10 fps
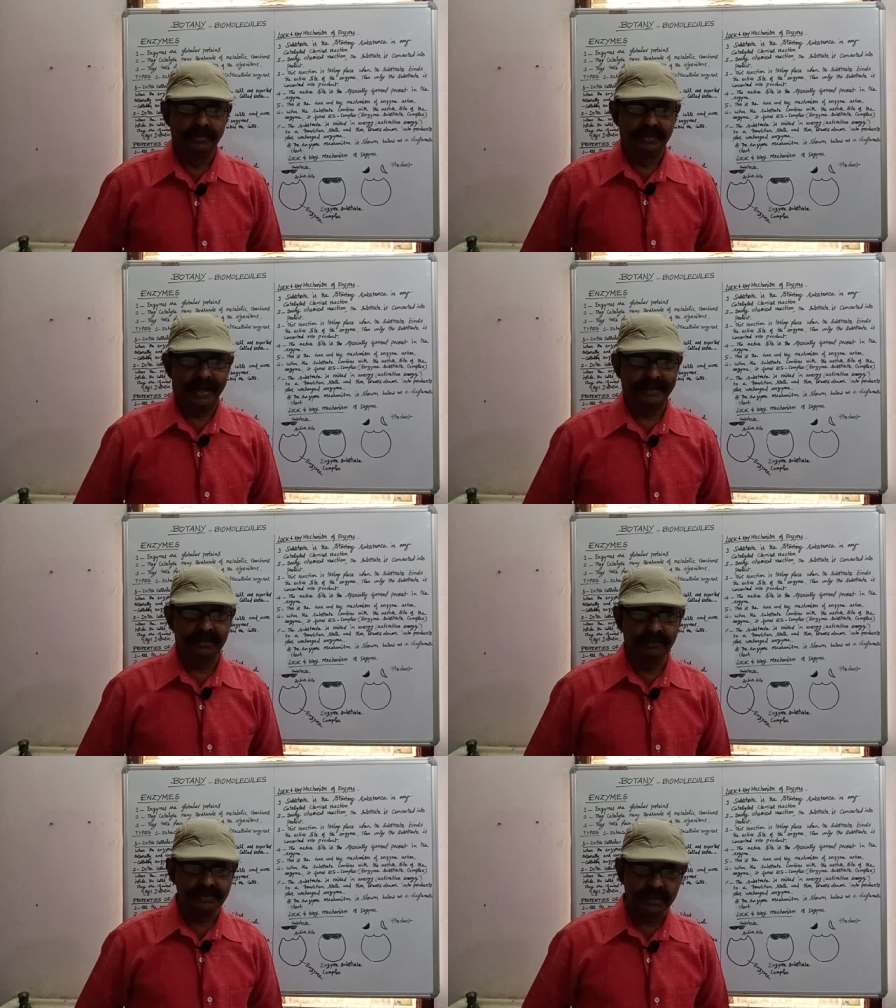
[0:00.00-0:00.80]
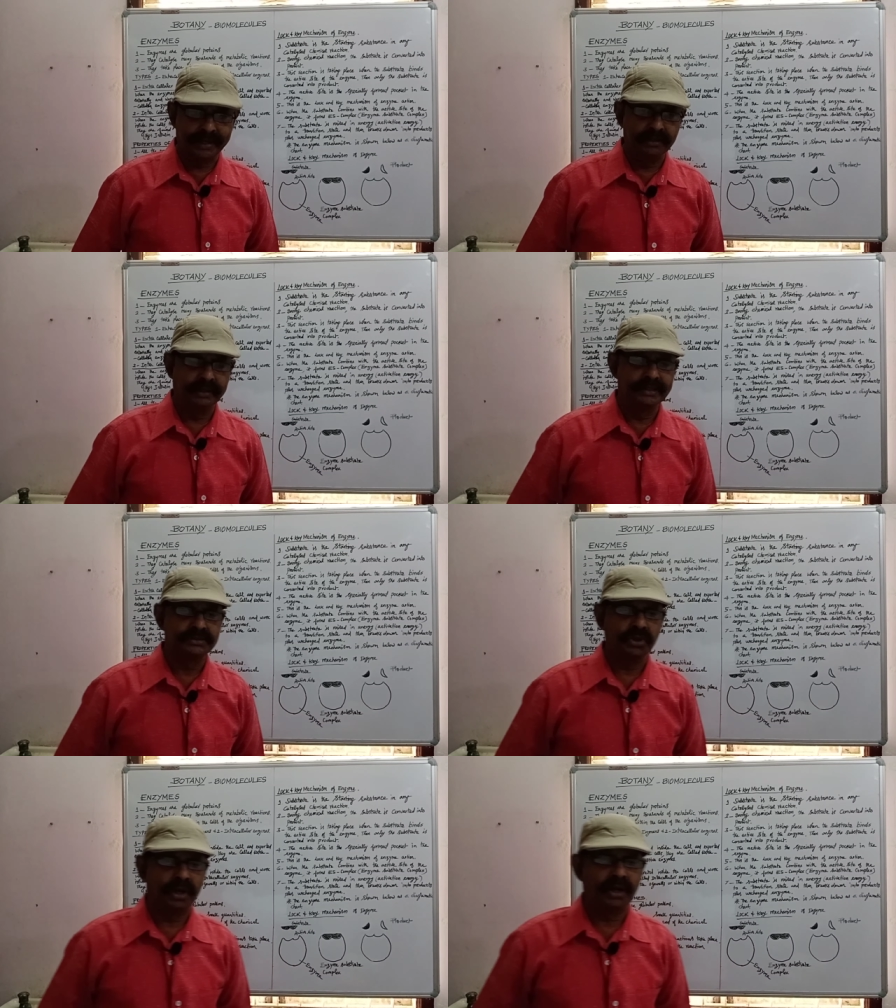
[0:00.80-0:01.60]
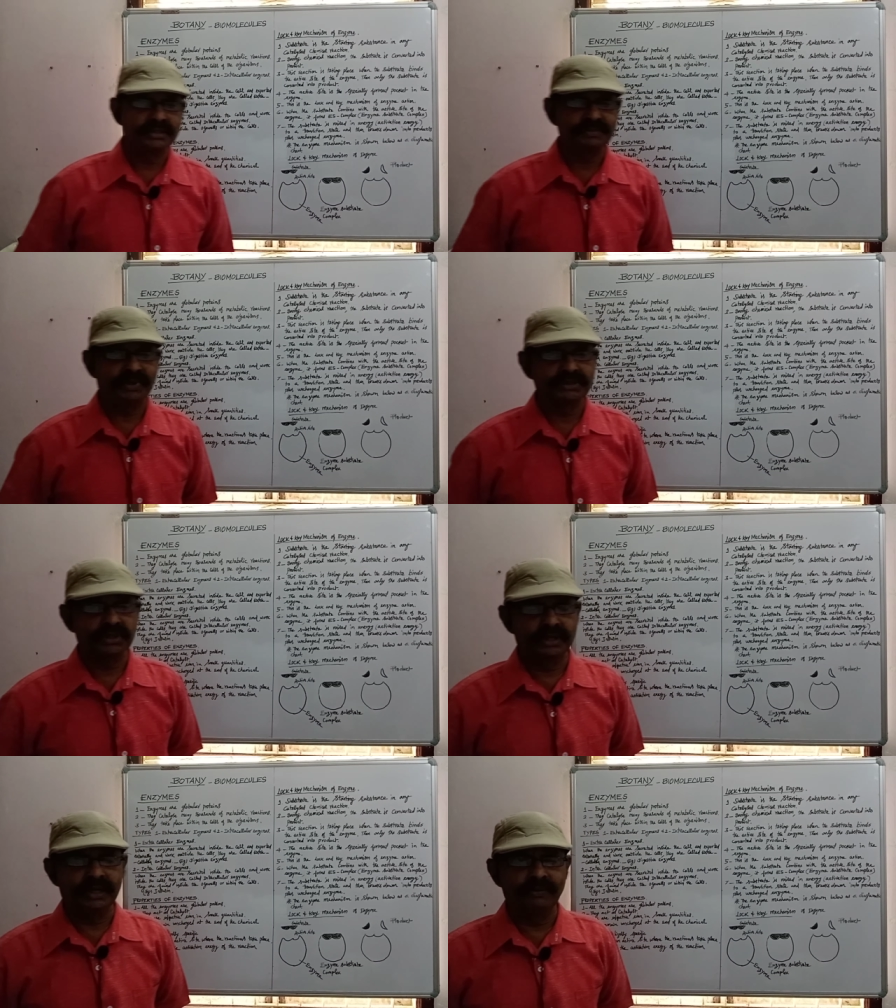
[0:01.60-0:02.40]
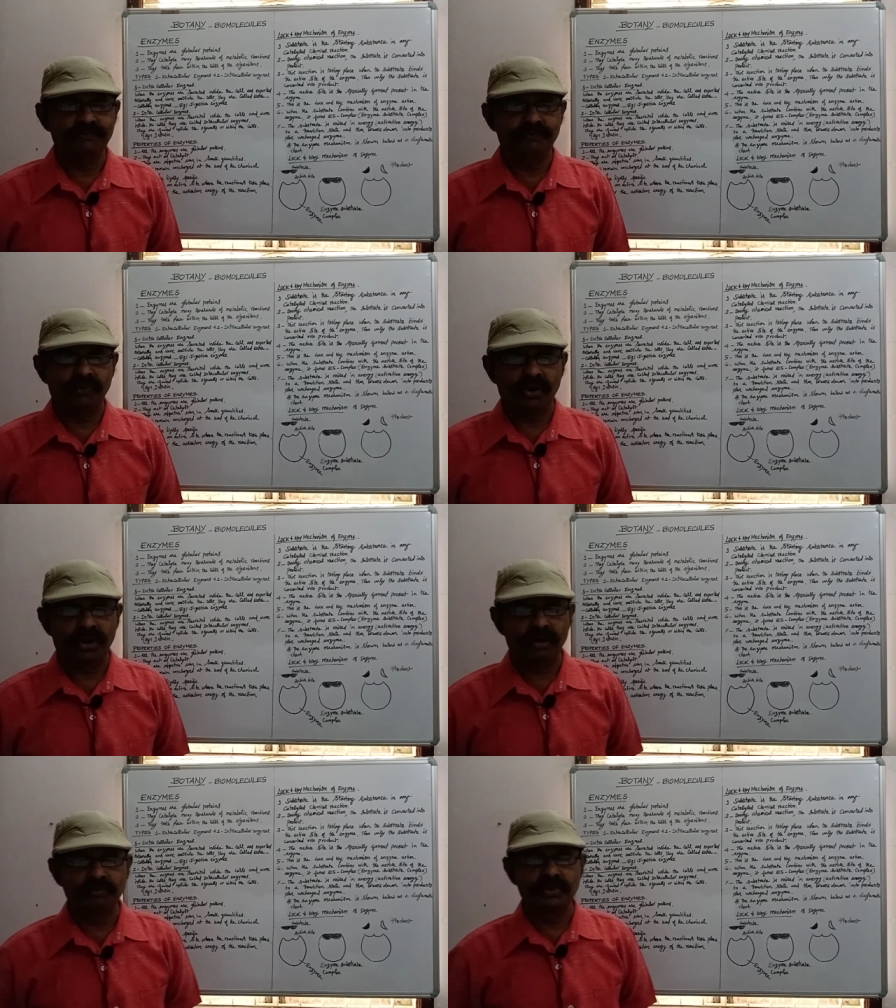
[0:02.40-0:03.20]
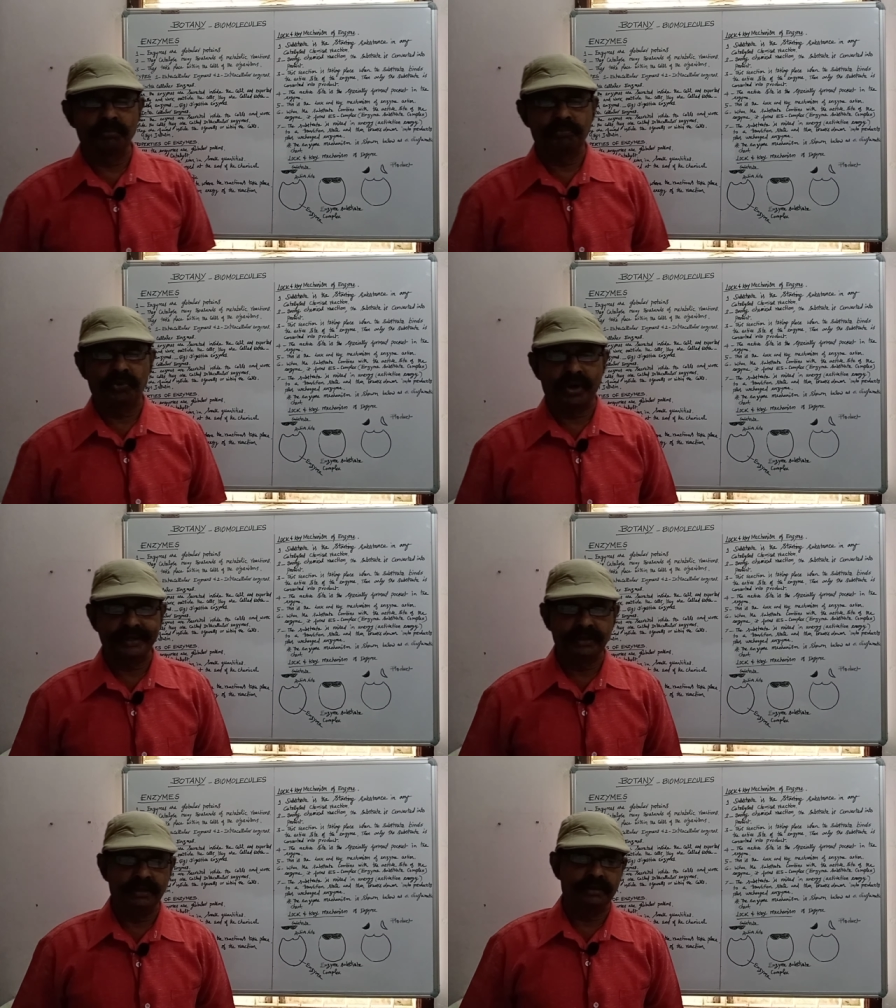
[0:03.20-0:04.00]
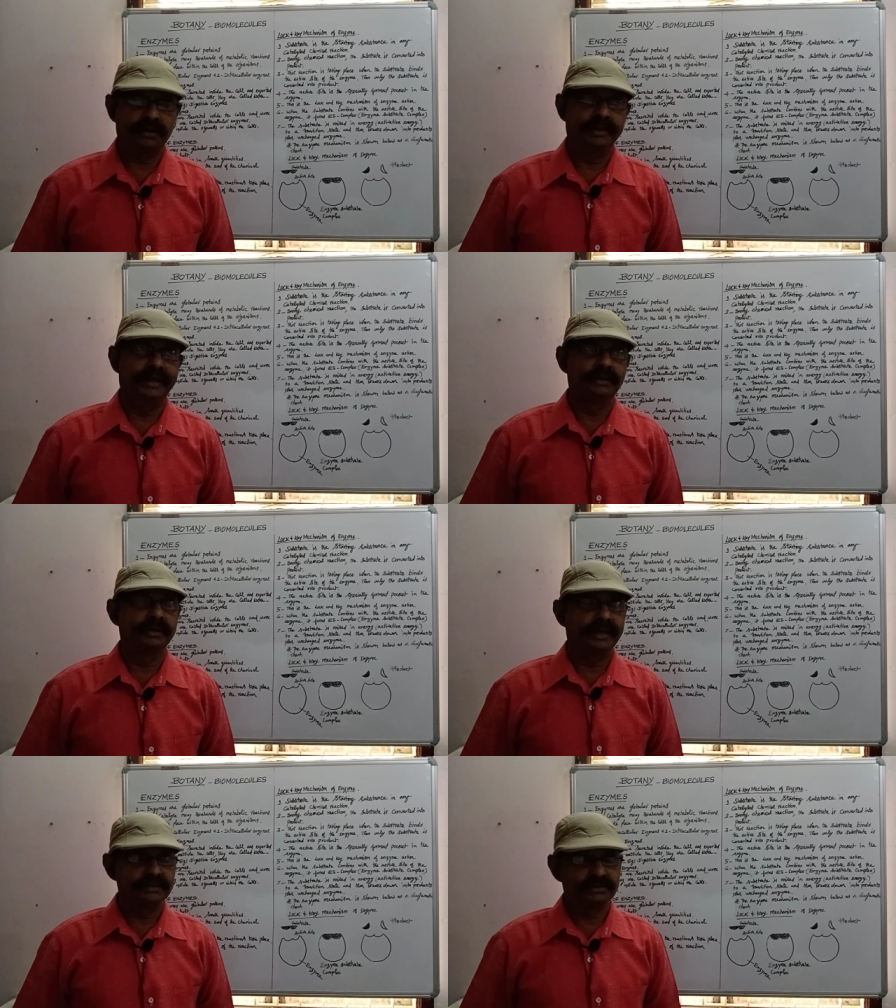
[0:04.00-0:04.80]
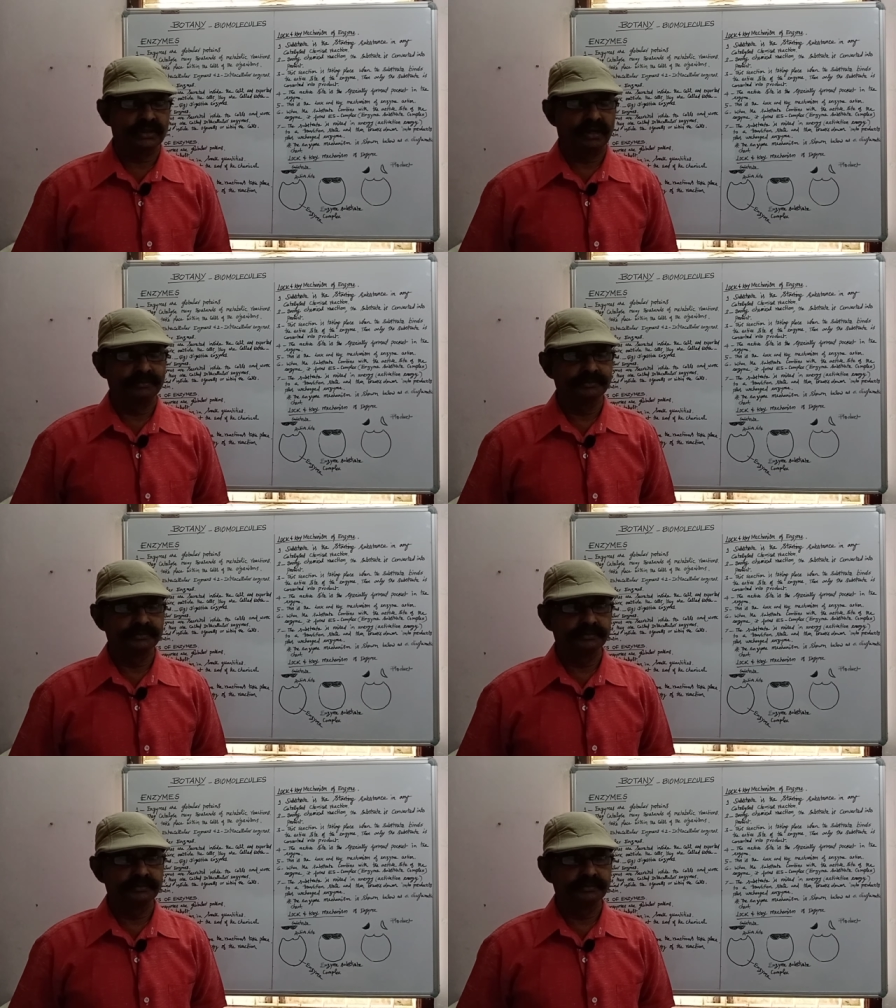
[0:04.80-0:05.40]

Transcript: The active site is the specially formed pocket in the enzyme.